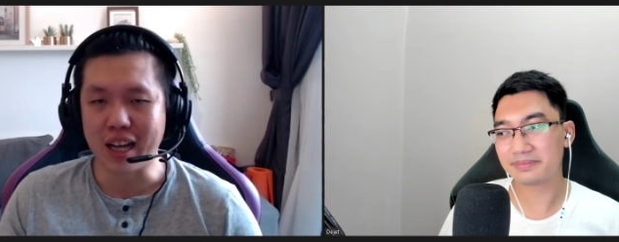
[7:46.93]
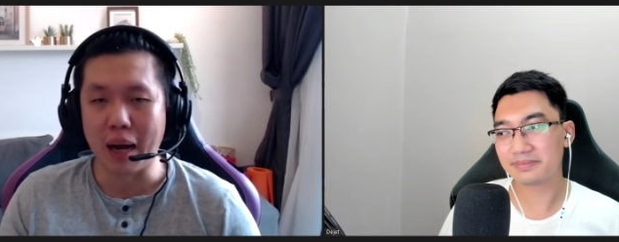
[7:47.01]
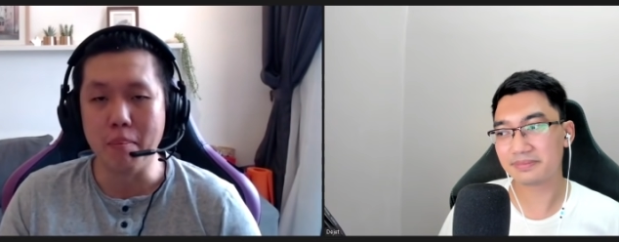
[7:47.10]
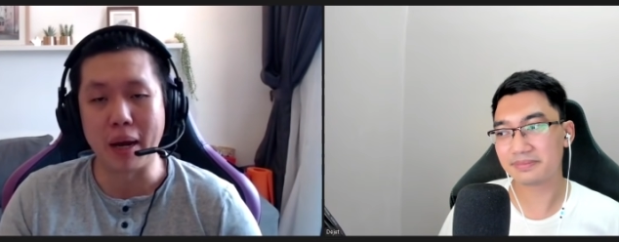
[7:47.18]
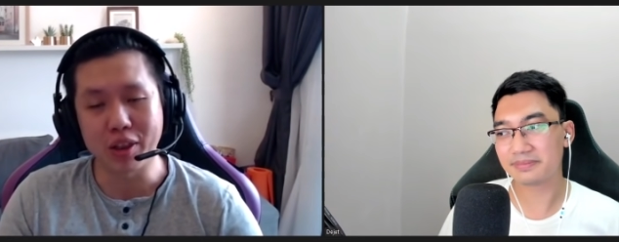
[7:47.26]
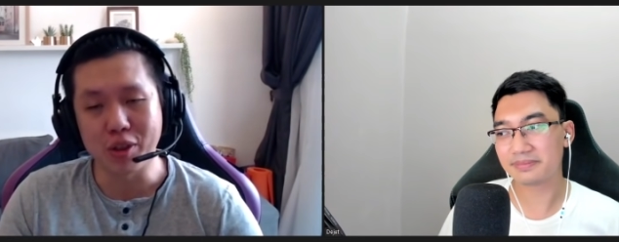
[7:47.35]

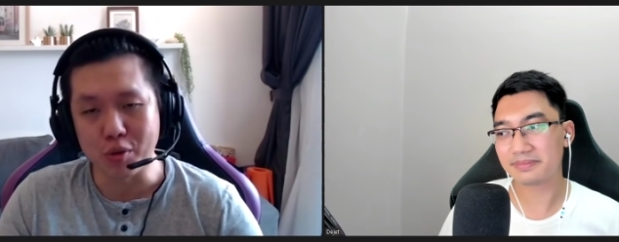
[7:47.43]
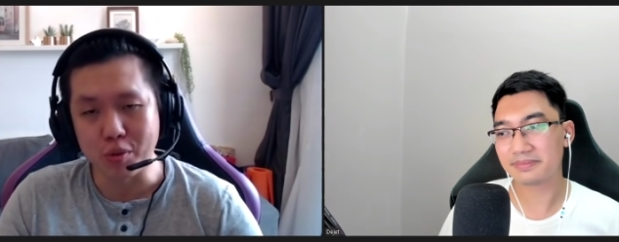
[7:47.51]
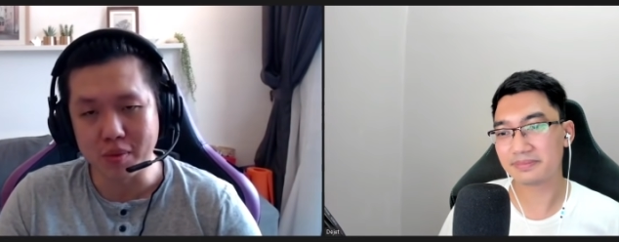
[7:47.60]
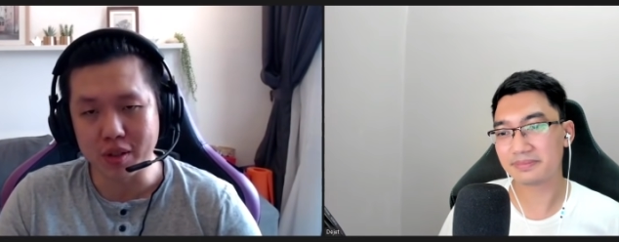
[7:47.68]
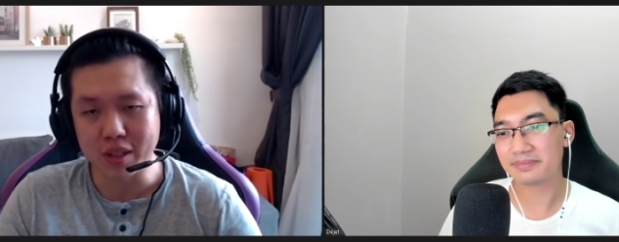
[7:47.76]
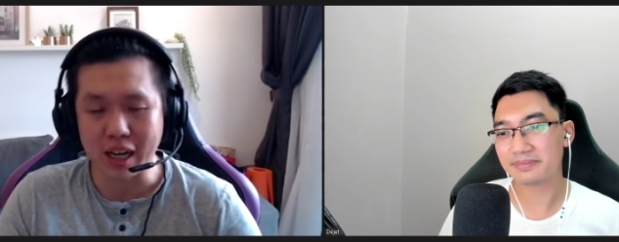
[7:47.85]
Speaker 1: come back
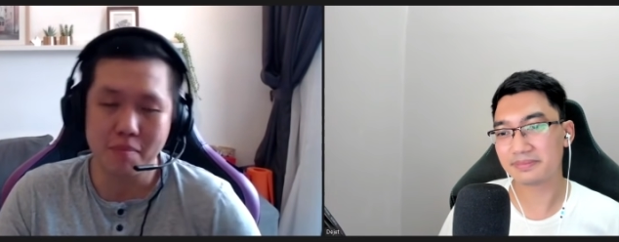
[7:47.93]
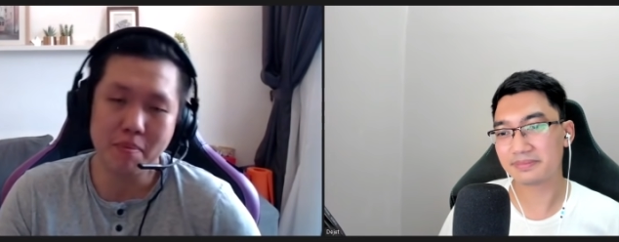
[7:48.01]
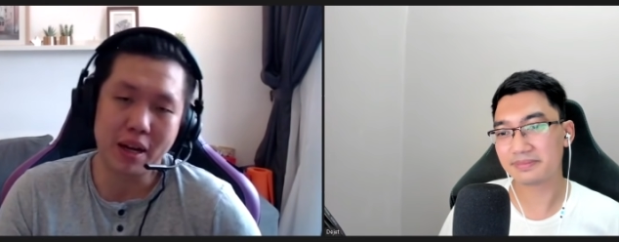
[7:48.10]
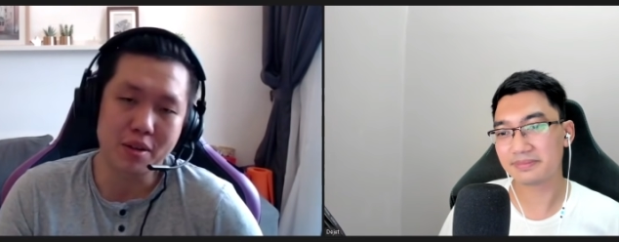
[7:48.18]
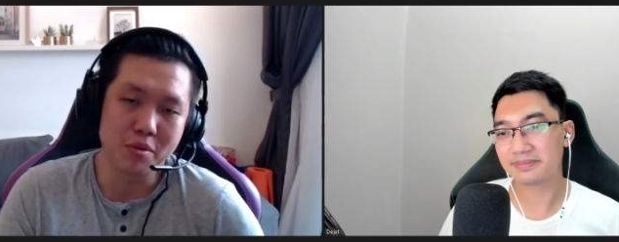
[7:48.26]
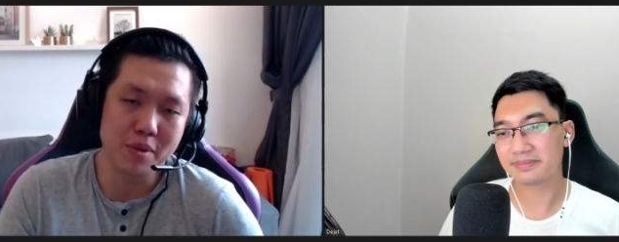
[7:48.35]
to
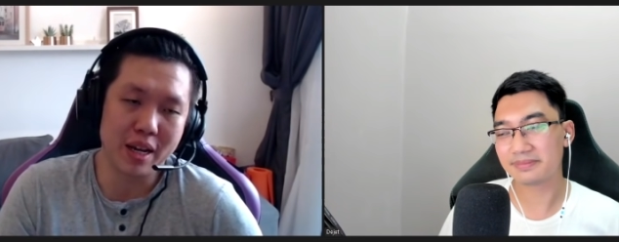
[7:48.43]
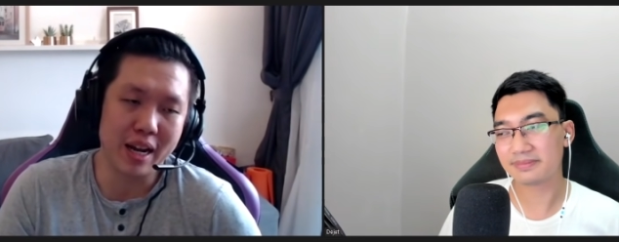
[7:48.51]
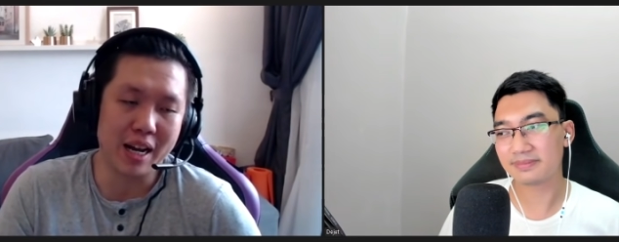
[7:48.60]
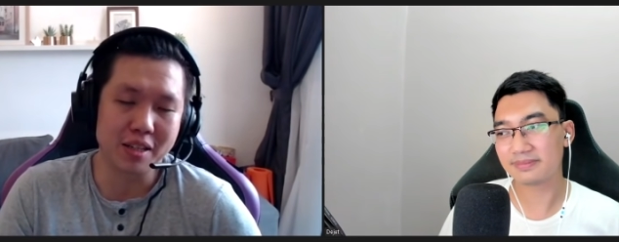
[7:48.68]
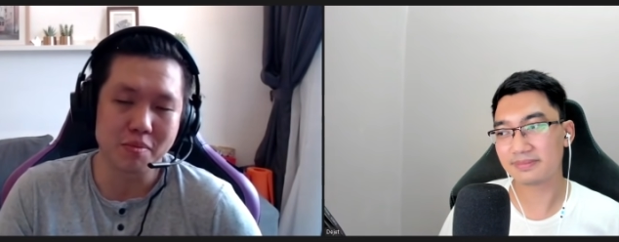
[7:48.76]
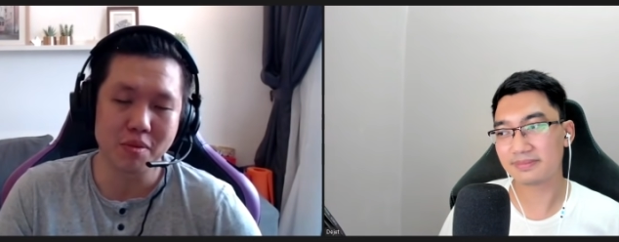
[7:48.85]
come back to me
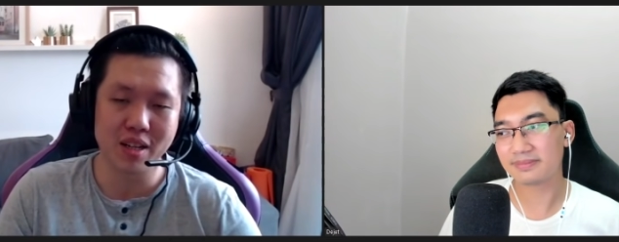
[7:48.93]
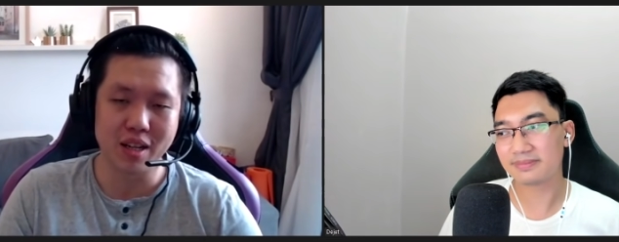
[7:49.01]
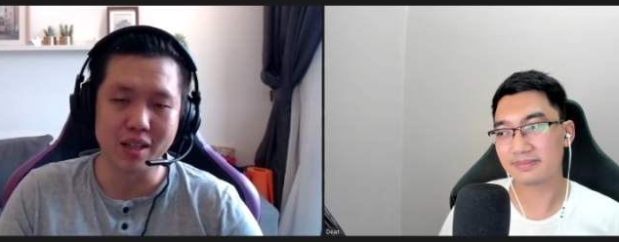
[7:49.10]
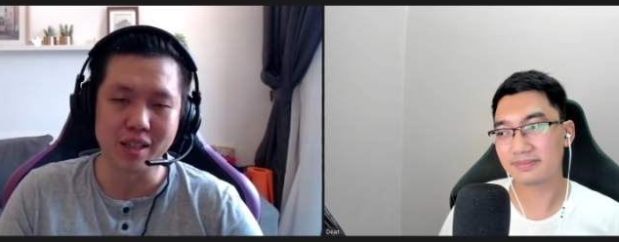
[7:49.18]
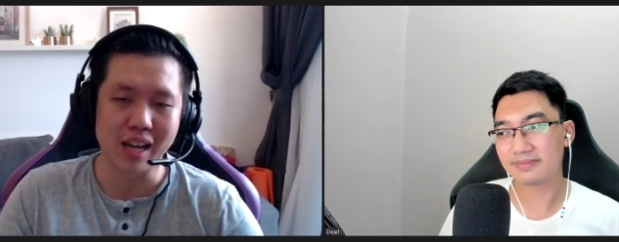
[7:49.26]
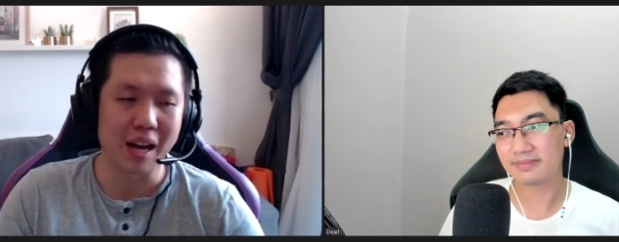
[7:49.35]
and ask me, uh,